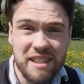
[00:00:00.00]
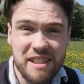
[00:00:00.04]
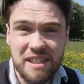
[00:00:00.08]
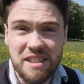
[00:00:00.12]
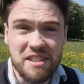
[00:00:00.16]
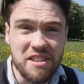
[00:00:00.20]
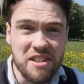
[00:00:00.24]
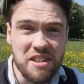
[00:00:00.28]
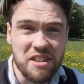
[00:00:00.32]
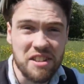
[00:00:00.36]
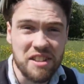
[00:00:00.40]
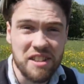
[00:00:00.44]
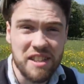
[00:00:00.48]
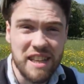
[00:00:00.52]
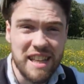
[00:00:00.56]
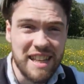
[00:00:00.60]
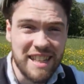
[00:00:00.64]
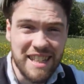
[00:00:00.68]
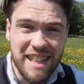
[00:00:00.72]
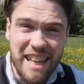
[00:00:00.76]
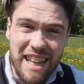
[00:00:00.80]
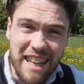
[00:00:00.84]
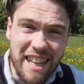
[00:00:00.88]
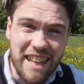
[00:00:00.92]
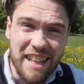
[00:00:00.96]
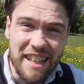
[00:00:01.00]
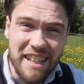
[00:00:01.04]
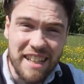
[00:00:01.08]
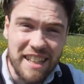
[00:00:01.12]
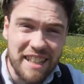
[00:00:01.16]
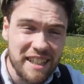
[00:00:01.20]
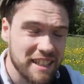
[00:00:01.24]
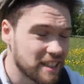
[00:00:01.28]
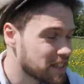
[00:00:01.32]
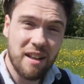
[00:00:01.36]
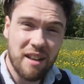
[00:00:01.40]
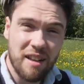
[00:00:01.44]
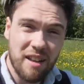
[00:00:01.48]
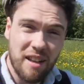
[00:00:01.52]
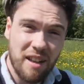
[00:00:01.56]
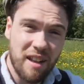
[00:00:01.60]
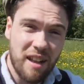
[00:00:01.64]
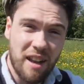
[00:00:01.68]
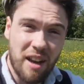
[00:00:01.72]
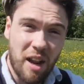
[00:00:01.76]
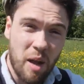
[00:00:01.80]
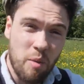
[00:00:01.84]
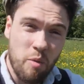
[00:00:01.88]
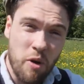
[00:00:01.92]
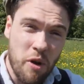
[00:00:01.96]
It's just idyllic.
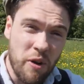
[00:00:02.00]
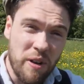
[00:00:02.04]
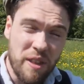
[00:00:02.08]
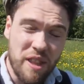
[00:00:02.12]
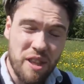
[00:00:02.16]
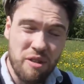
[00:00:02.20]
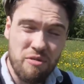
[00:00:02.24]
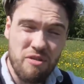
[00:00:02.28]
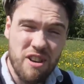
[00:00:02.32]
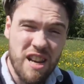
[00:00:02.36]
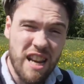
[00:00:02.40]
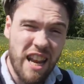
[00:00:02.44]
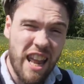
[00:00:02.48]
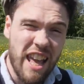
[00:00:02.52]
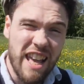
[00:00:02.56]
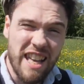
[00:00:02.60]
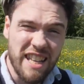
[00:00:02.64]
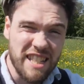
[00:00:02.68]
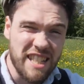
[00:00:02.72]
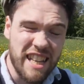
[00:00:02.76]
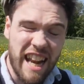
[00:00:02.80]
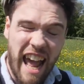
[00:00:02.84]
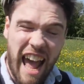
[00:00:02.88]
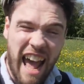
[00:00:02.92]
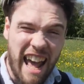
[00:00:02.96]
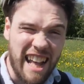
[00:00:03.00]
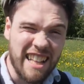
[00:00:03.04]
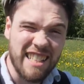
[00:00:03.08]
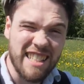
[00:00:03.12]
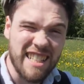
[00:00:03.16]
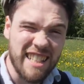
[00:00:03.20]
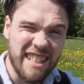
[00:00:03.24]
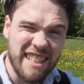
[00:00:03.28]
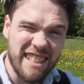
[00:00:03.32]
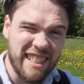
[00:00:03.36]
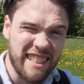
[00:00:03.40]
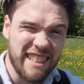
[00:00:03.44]
And I'm wearing 3 layers and a hat.